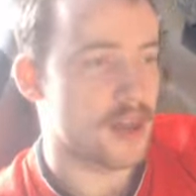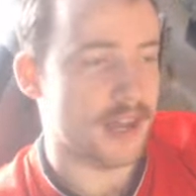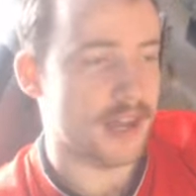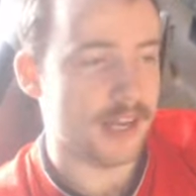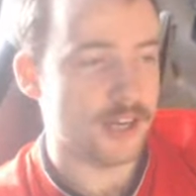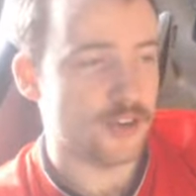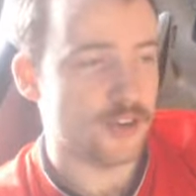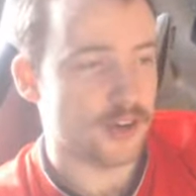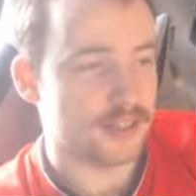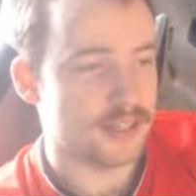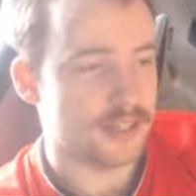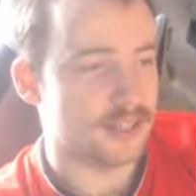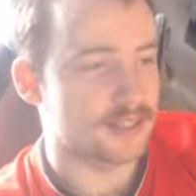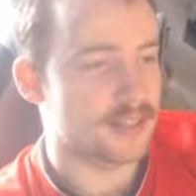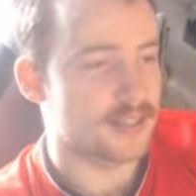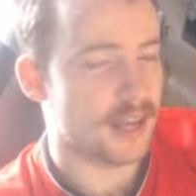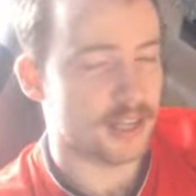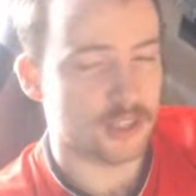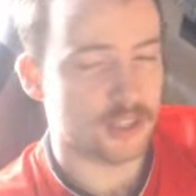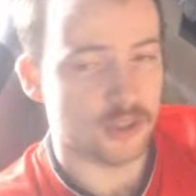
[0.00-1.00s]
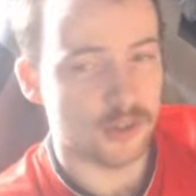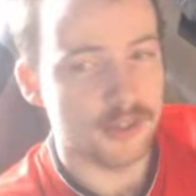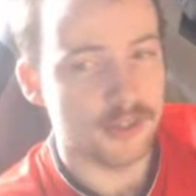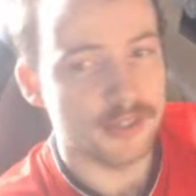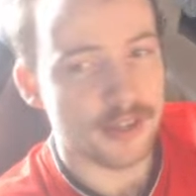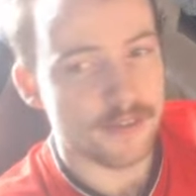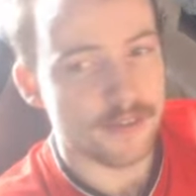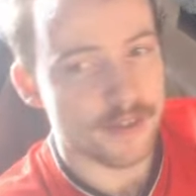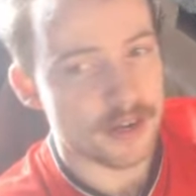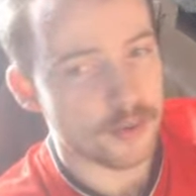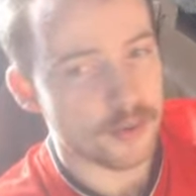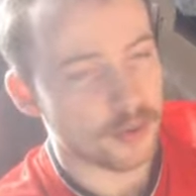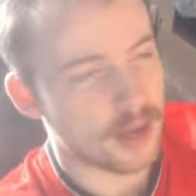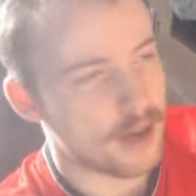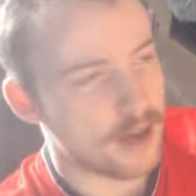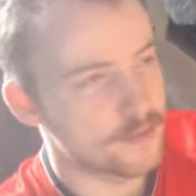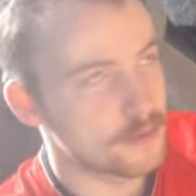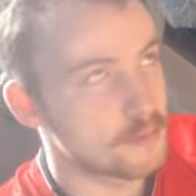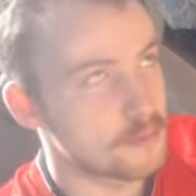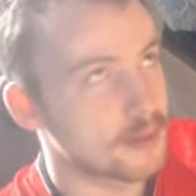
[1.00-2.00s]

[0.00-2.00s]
Interesting tech choice. If anyone ever